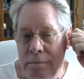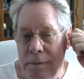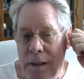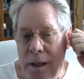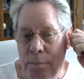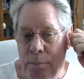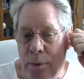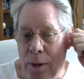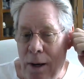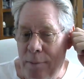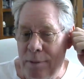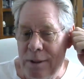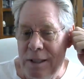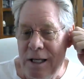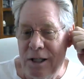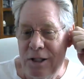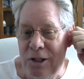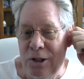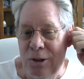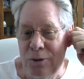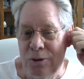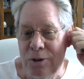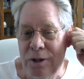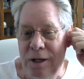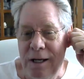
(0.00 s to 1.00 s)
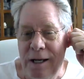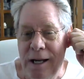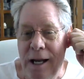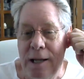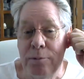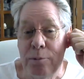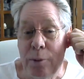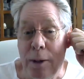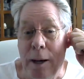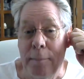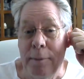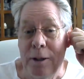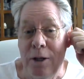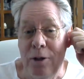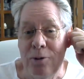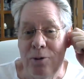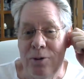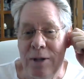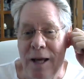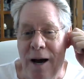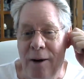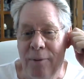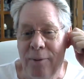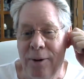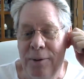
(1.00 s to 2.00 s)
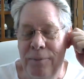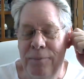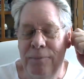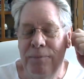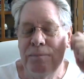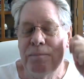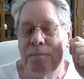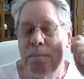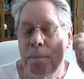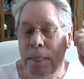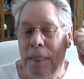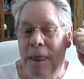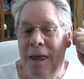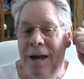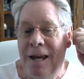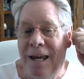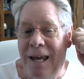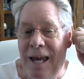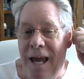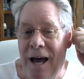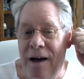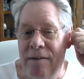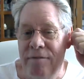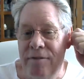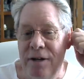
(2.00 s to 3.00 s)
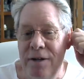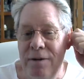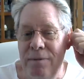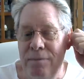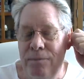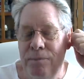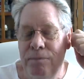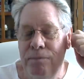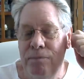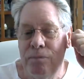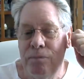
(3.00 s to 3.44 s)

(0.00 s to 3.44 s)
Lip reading: I promise not to use any names, but I'm going to use that one. Kevin,